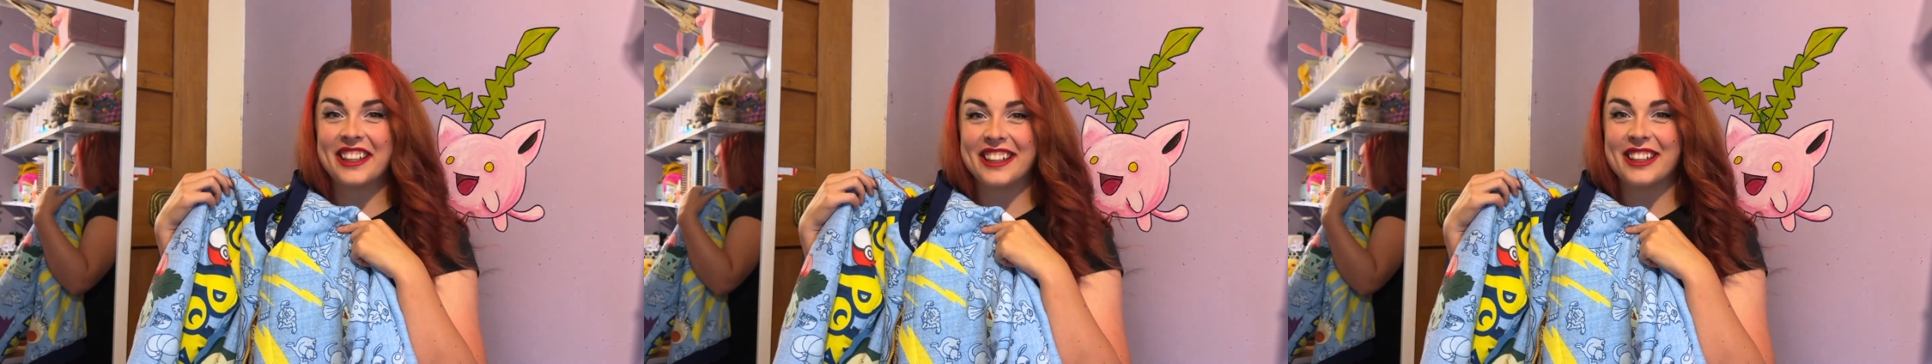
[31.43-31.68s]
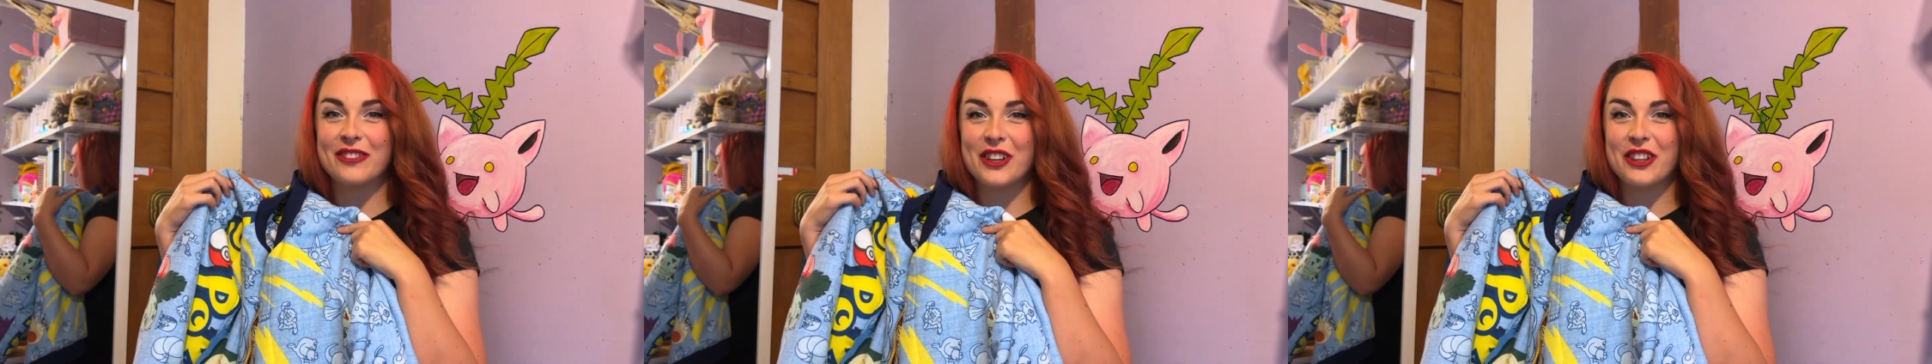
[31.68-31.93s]

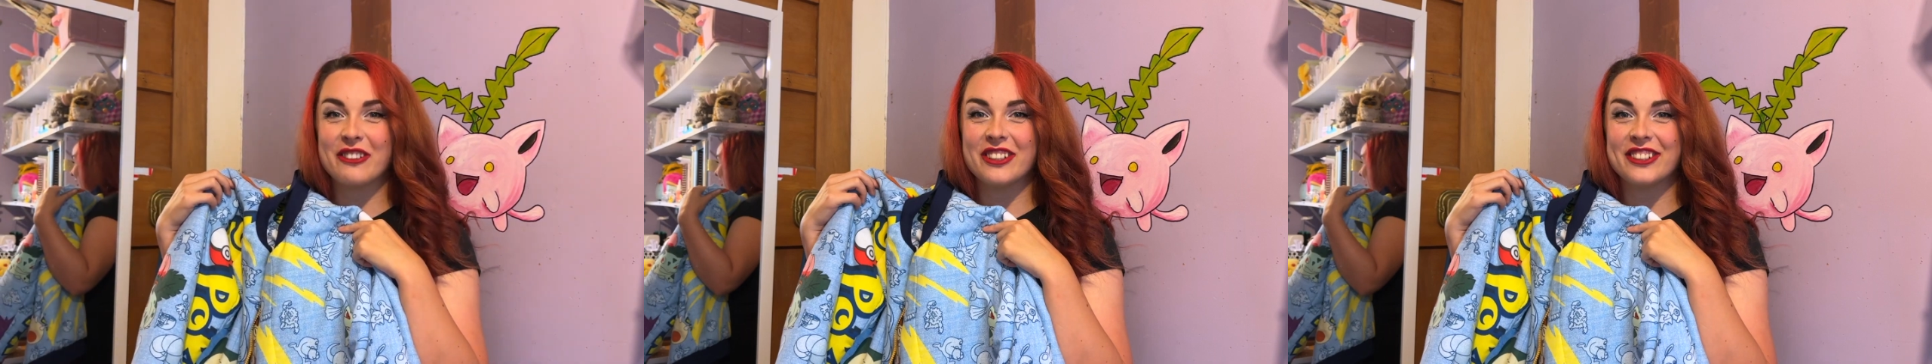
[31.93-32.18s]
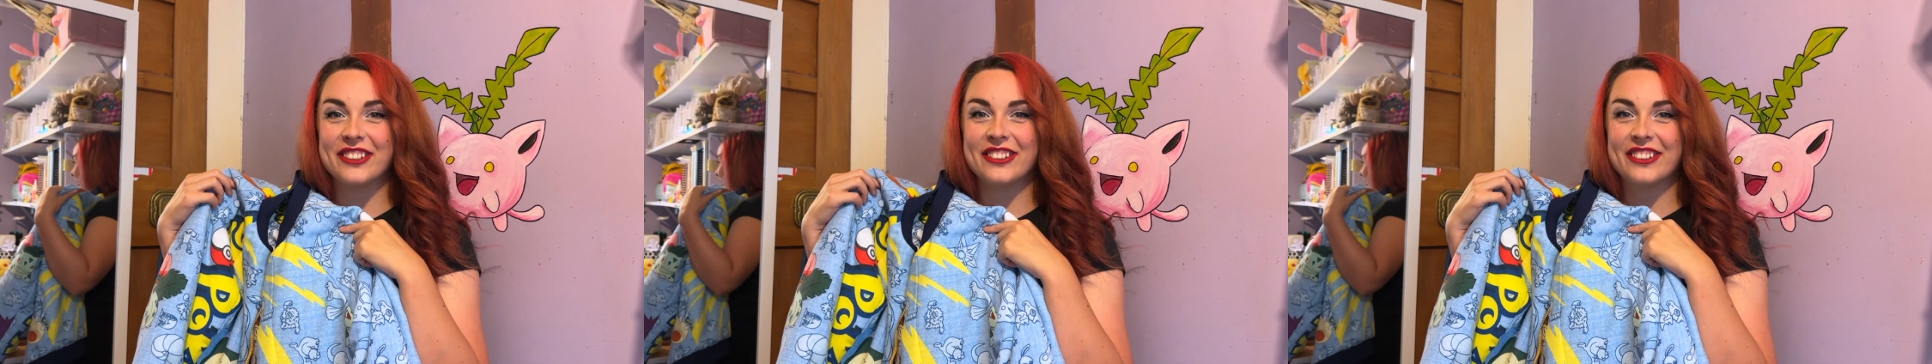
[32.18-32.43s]
any further
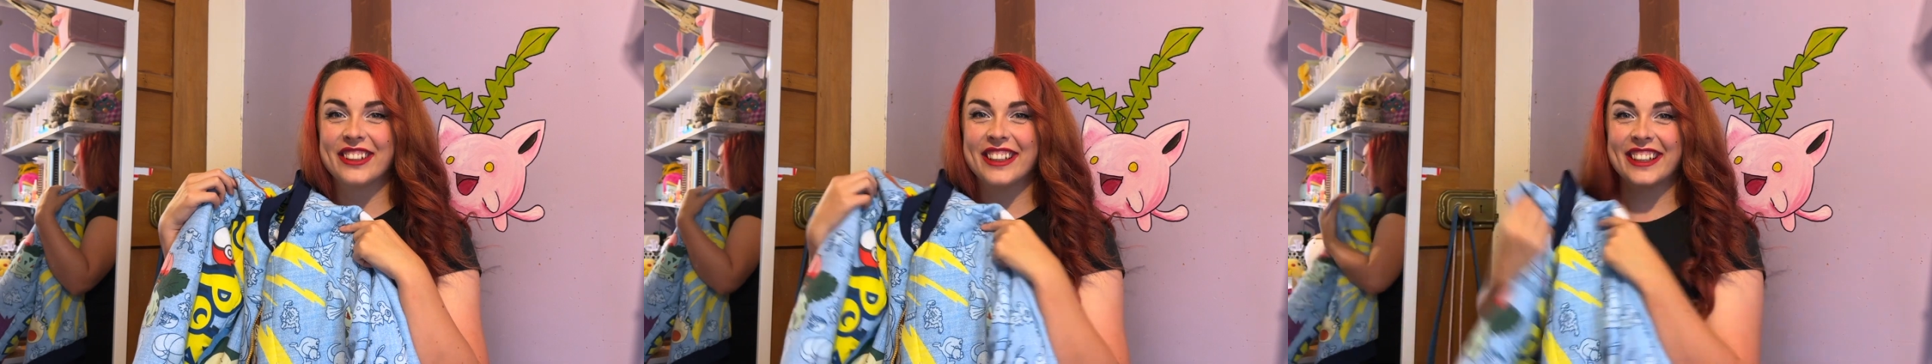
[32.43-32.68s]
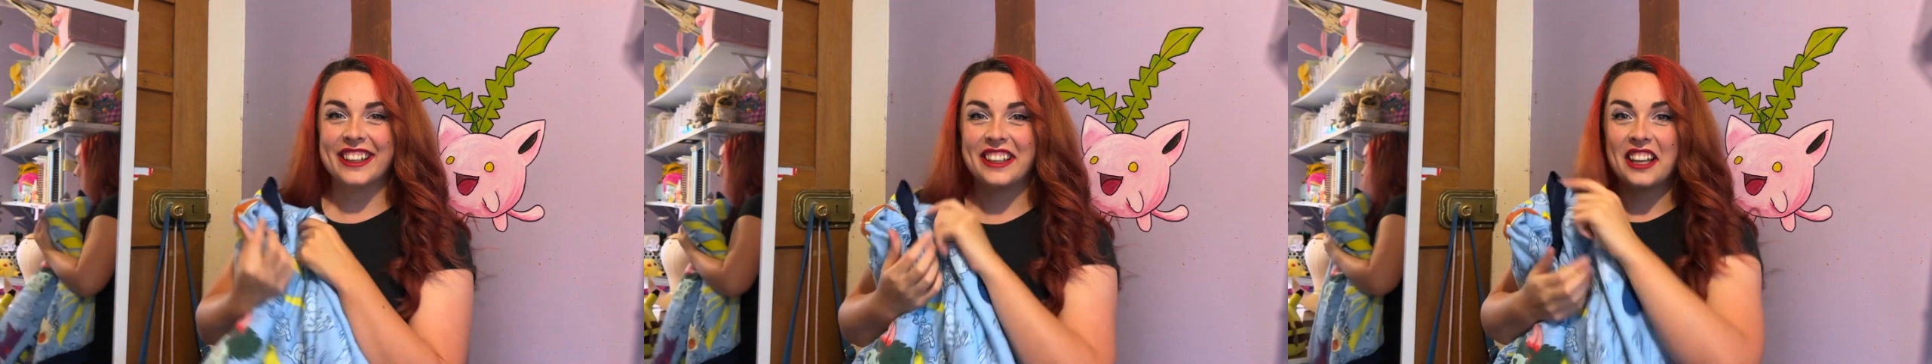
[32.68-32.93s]
ado,
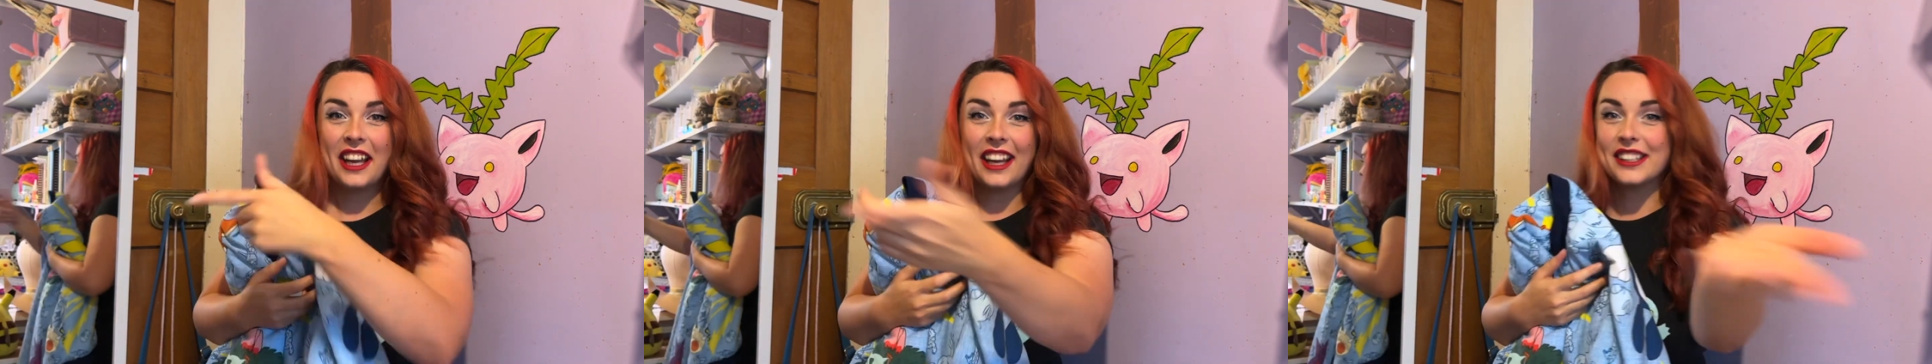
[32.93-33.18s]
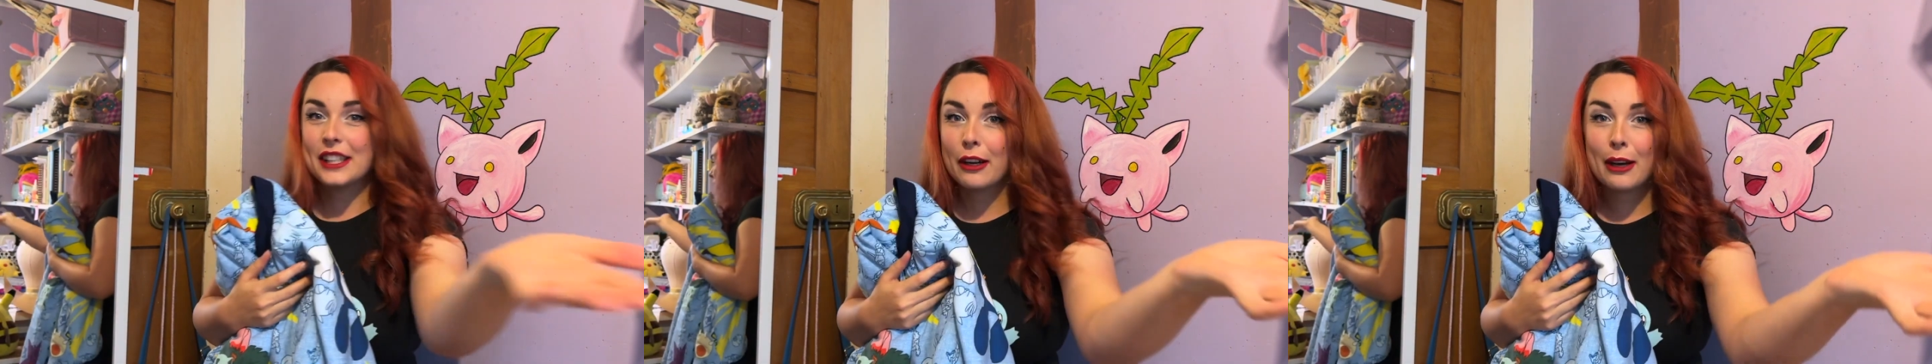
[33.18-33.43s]

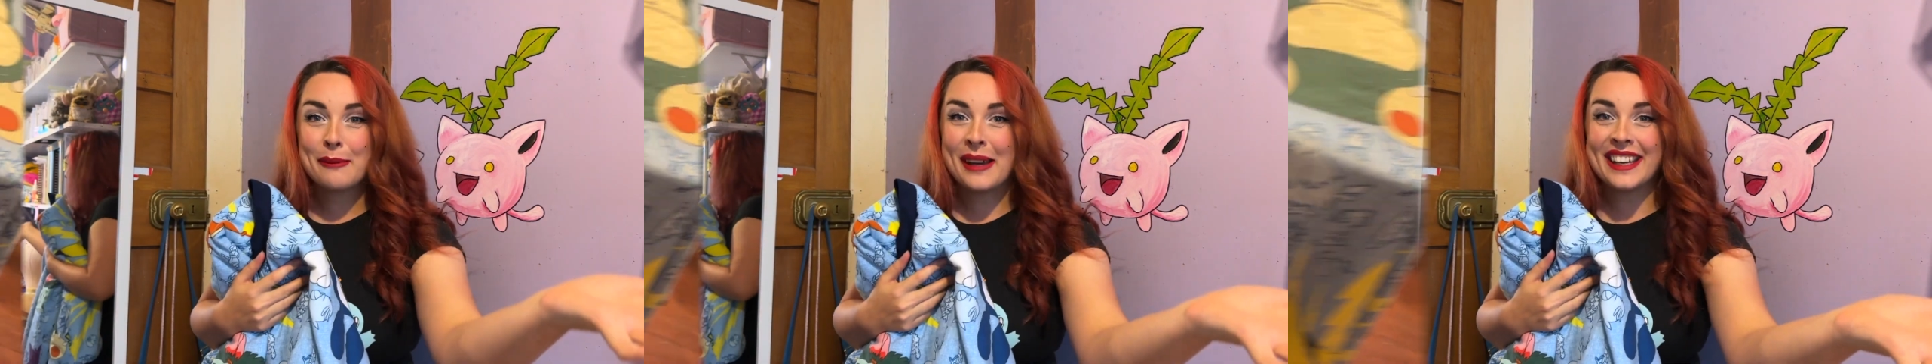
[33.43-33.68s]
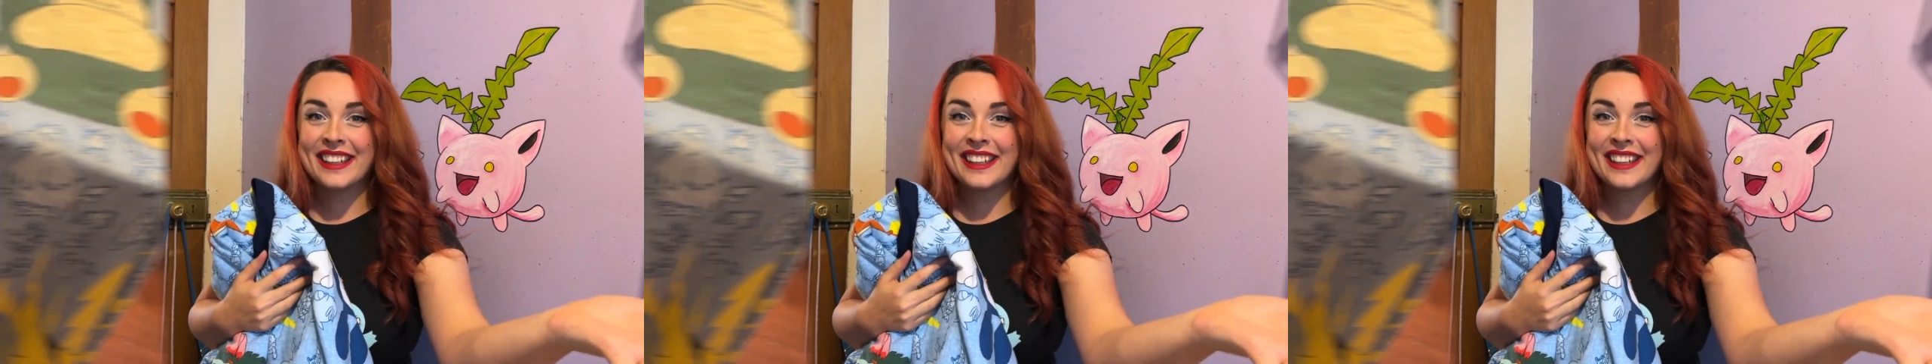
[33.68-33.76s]
here's how I made